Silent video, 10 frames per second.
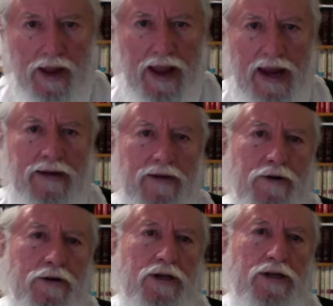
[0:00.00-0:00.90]
And
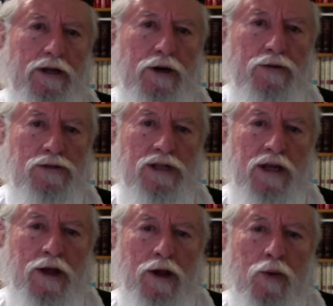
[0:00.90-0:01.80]
if you look in the
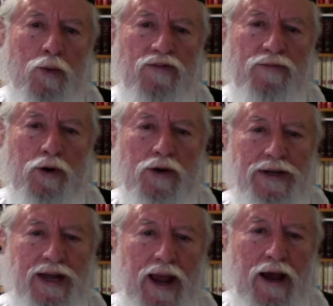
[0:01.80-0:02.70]
notes, we've
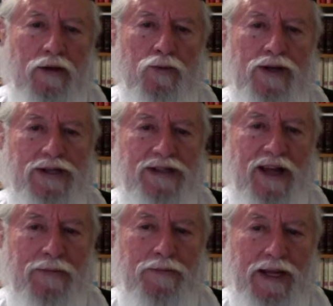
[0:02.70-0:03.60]
broken down what his
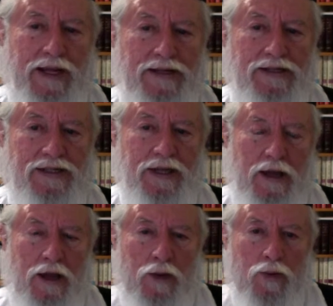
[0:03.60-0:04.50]
name means.
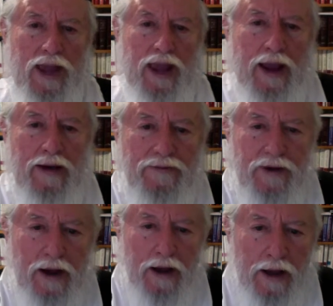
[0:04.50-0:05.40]
We have
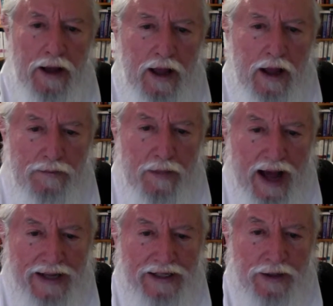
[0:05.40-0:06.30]
uh,
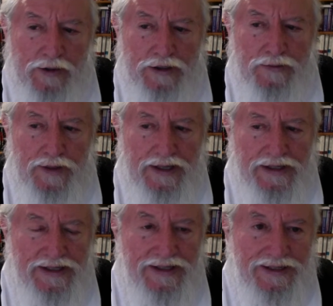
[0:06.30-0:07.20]
Mat, which
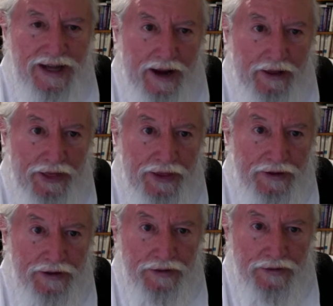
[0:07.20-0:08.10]
means death,
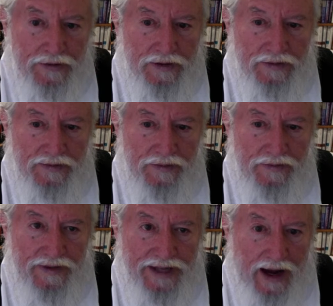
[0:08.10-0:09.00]
to uh,
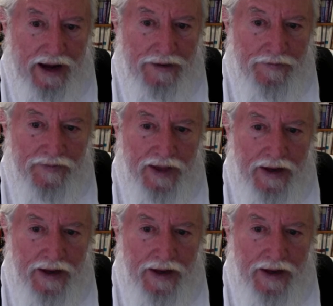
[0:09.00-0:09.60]
die.